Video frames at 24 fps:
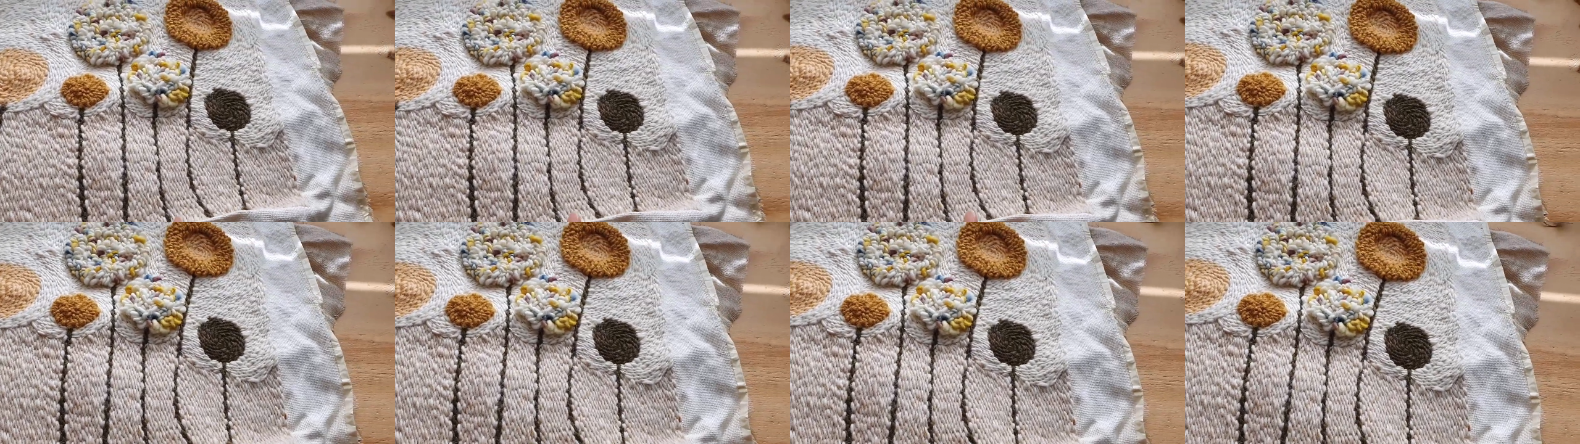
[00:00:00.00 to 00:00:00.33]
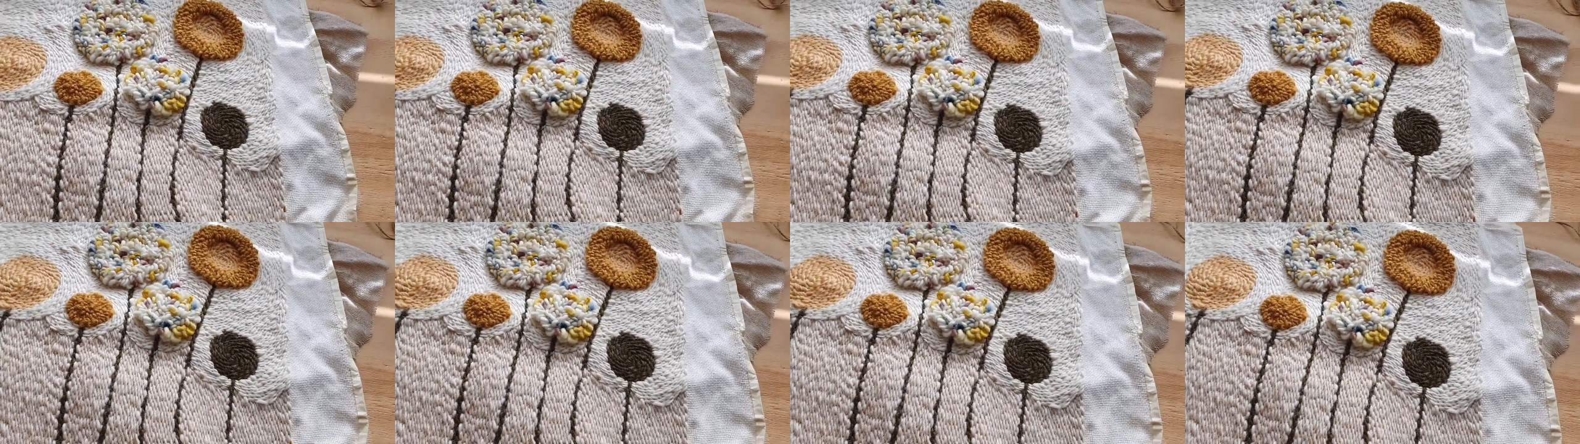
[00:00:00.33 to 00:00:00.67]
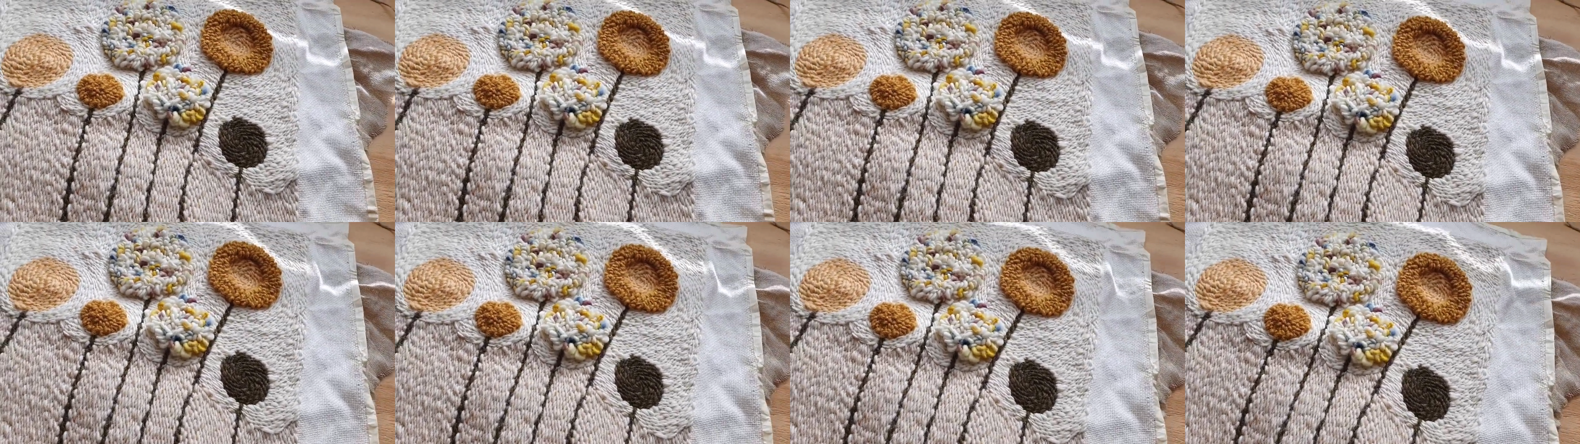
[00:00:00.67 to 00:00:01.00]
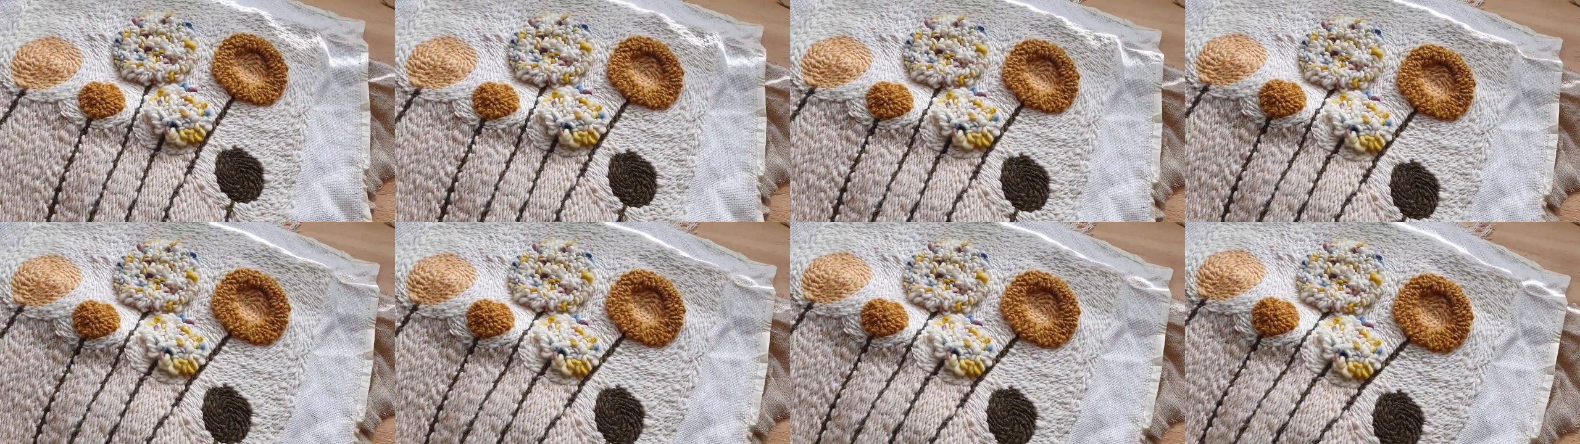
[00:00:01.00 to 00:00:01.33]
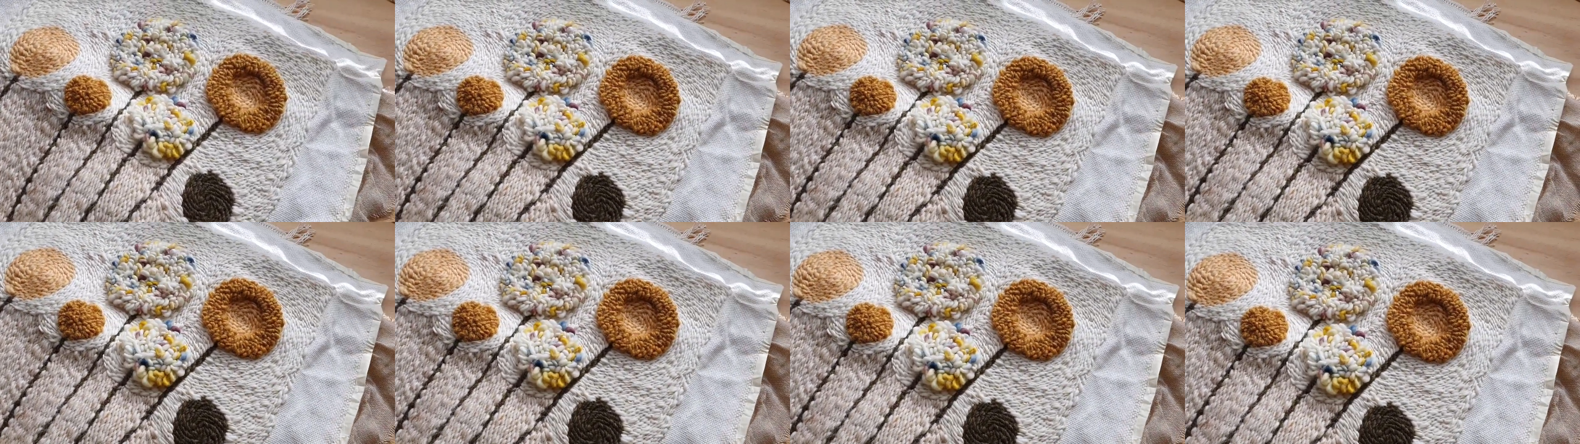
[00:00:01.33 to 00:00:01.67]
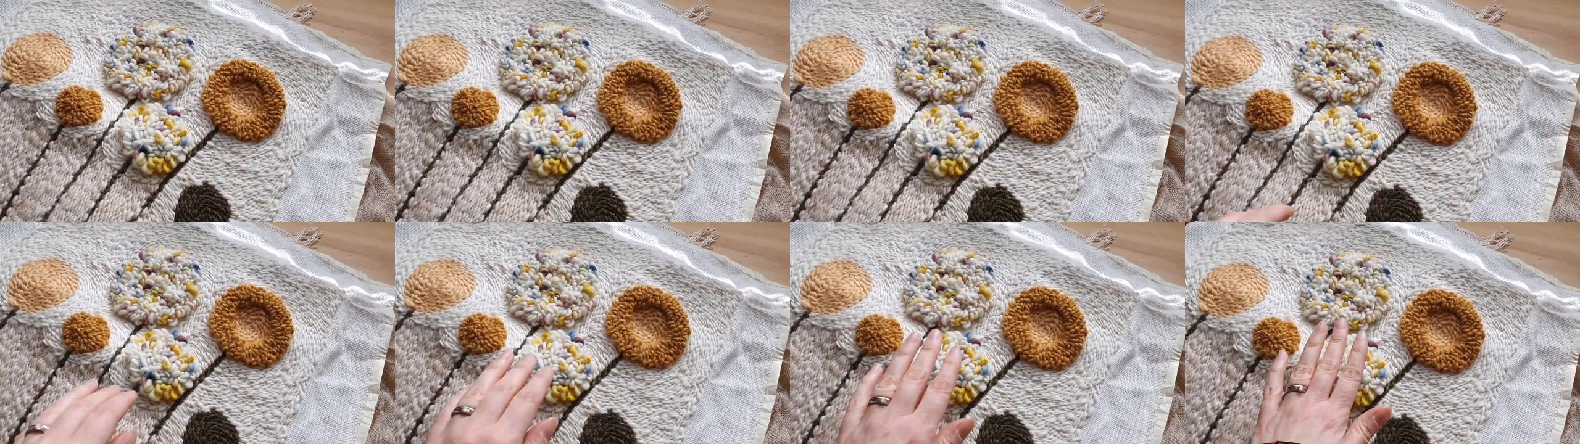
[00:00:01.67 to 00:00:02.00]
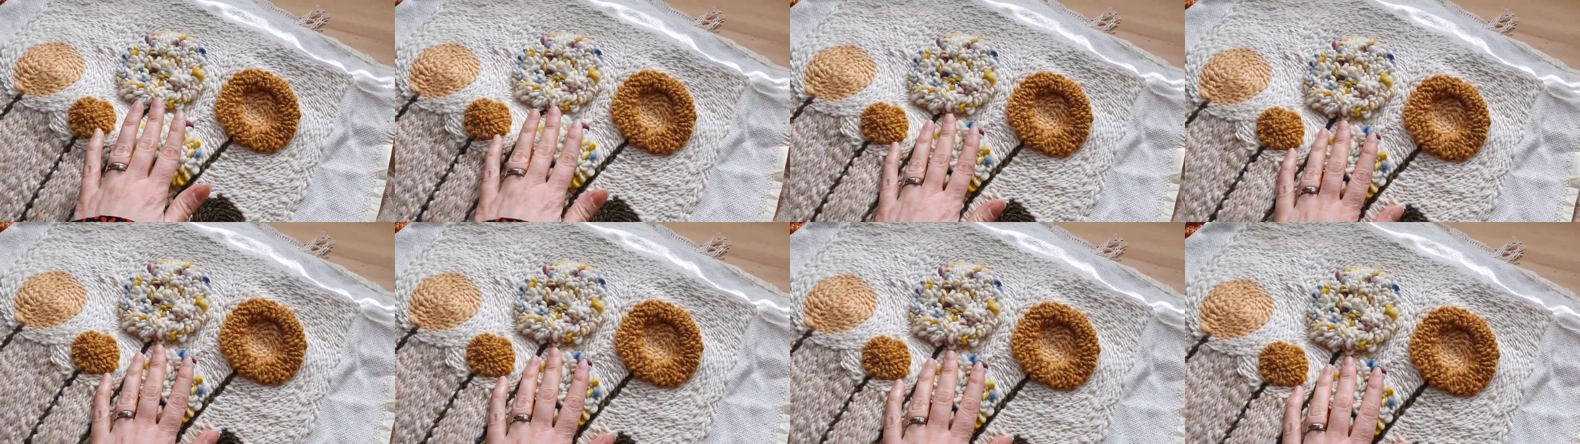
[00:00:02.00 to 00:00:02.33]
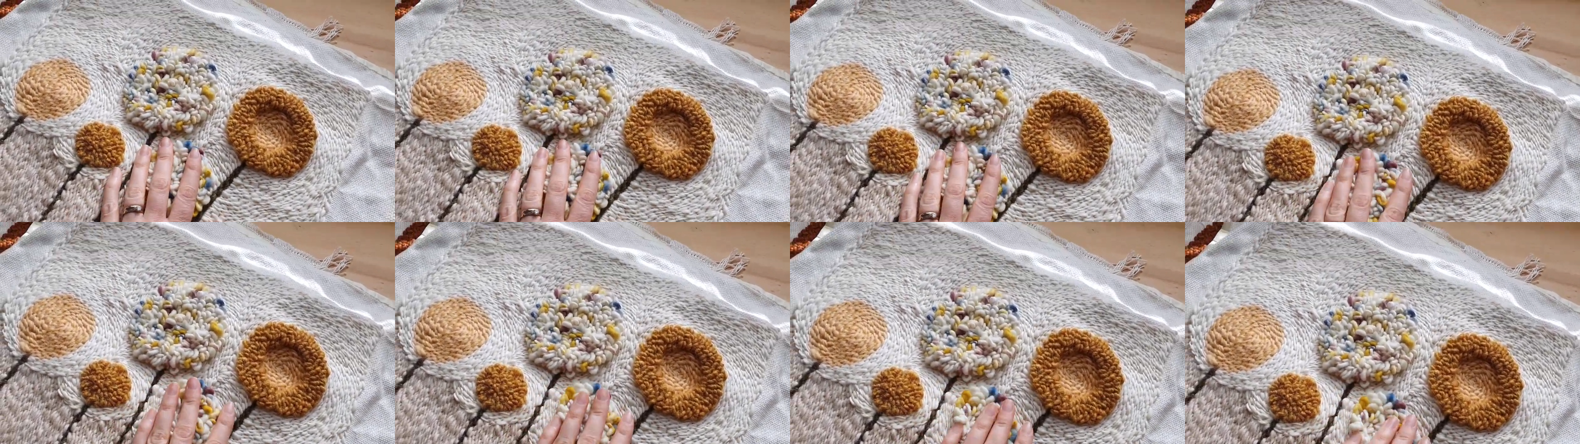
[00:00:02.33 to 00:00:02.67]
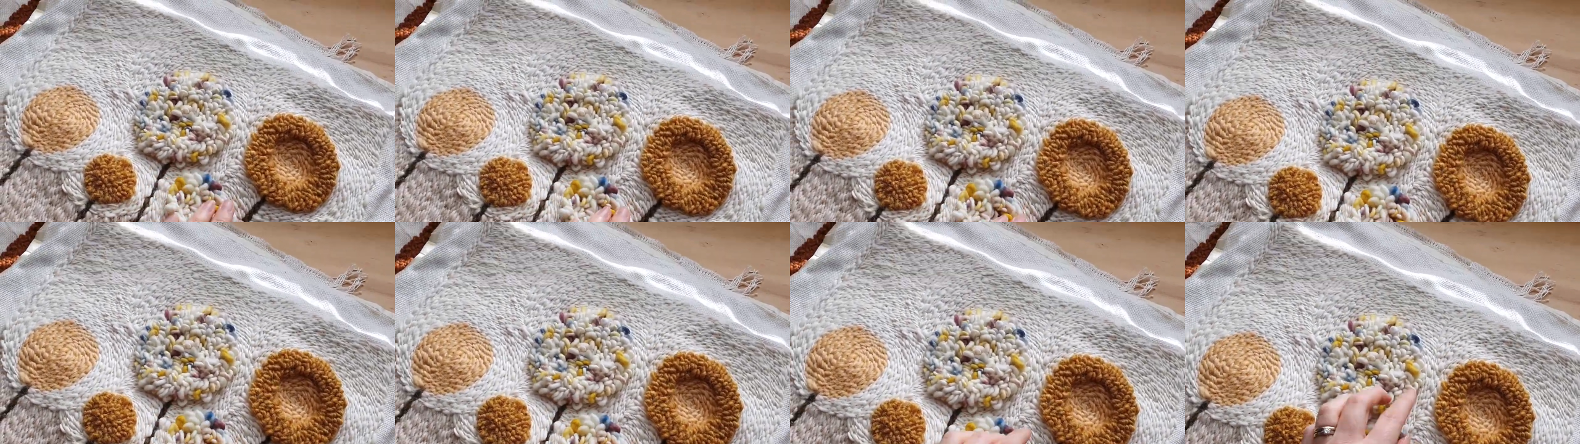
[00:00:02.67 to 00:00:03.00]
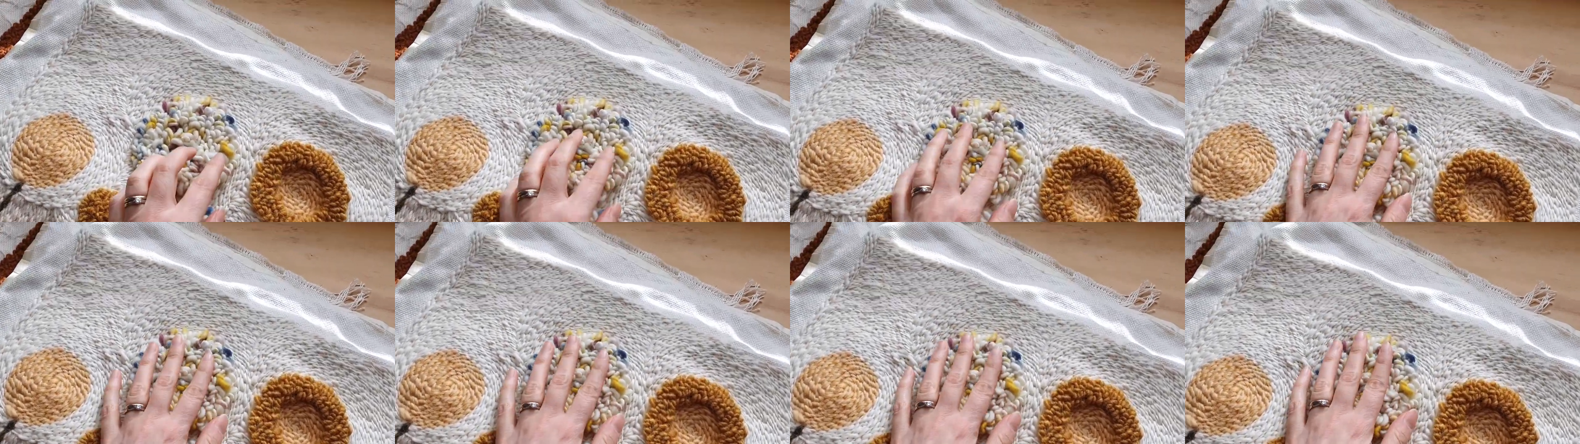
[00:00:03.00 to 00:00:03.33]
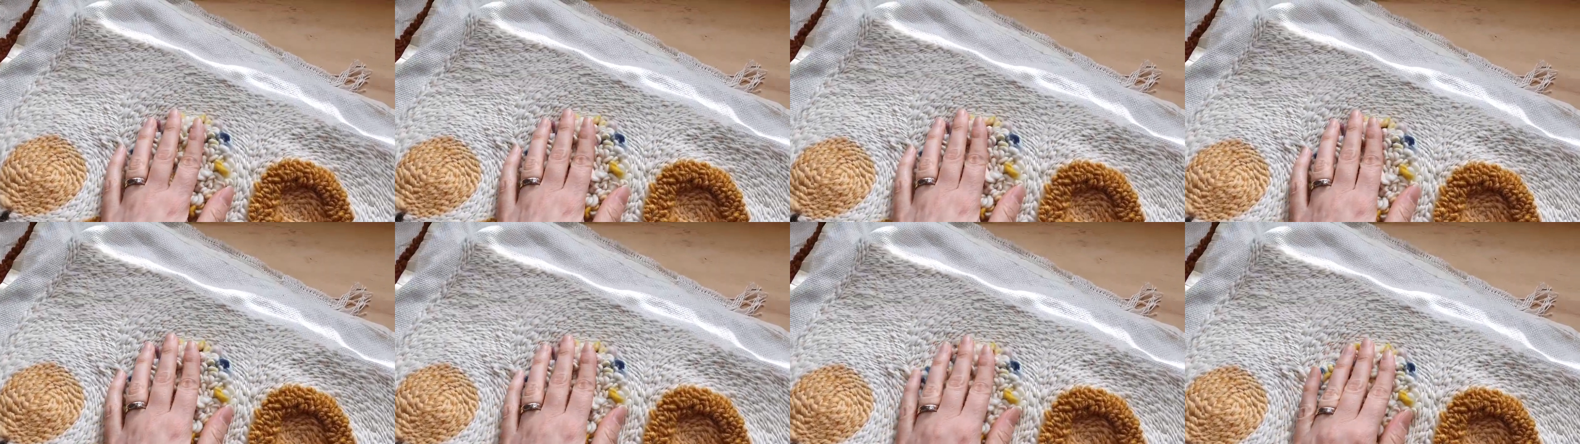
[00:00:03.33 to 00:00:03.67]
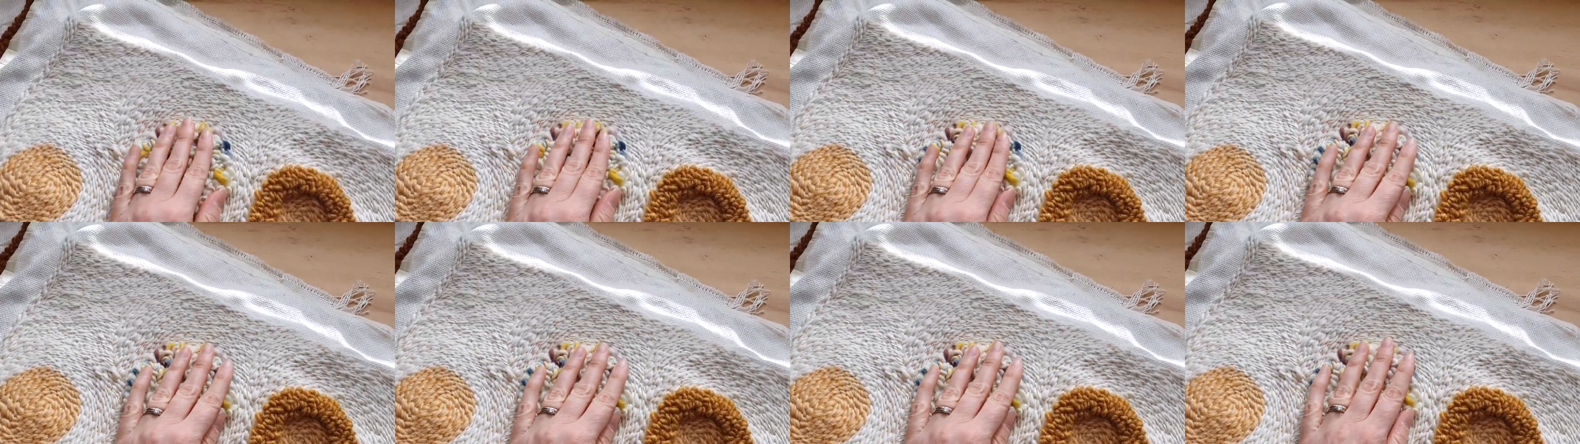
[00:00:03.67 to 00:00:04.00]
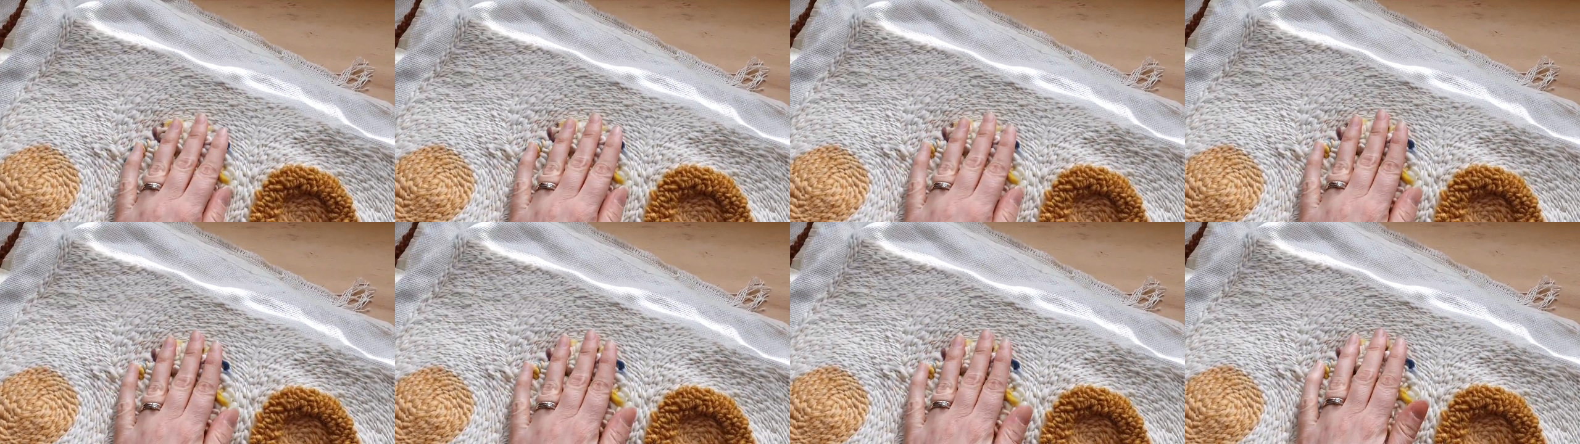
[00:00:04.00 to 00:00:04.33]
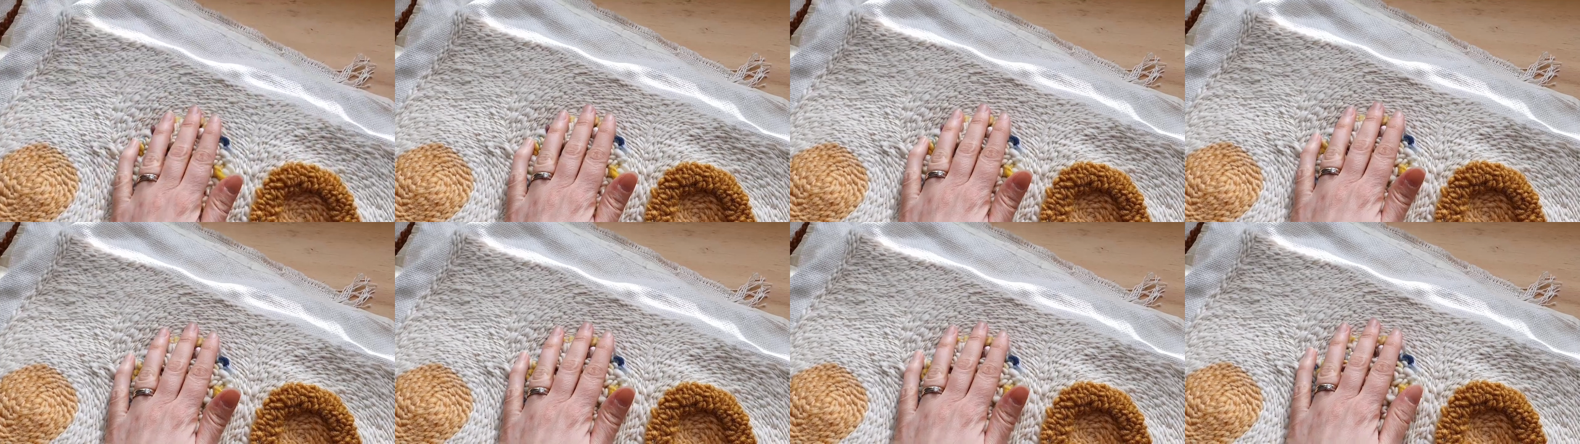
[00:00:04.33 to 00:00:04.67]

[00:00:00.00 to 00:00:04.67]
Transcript: (no speaker visible)